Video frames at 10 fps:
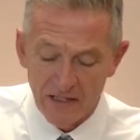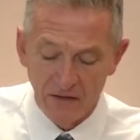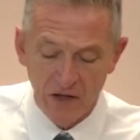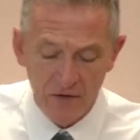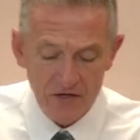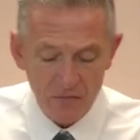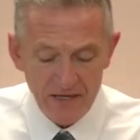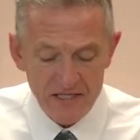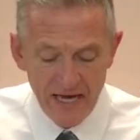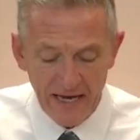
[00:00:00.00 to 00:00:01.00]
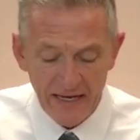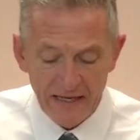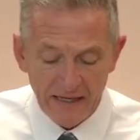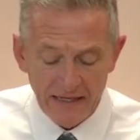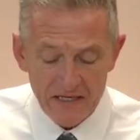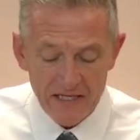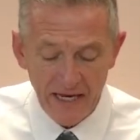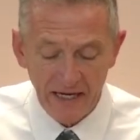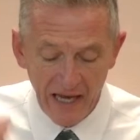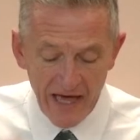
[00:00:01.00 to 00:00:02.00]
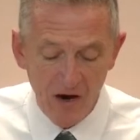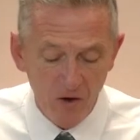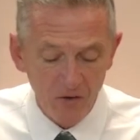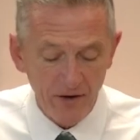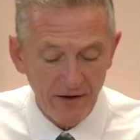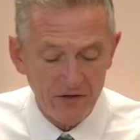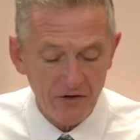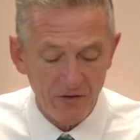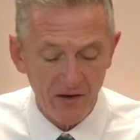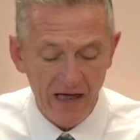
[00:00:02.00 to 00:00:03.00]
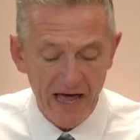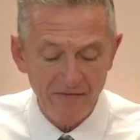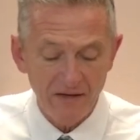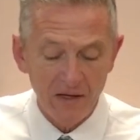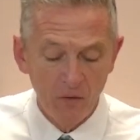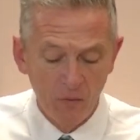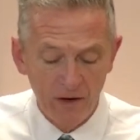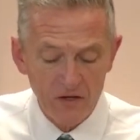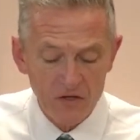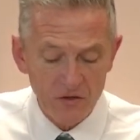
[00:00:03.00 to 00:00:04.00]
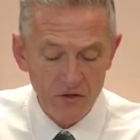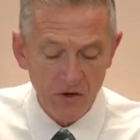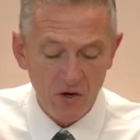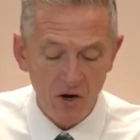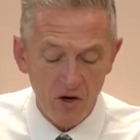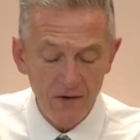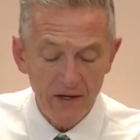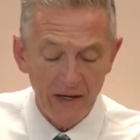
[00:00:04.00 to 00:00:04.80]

Notice what he said. He said, lay hold on eternal life, whereunto you're called,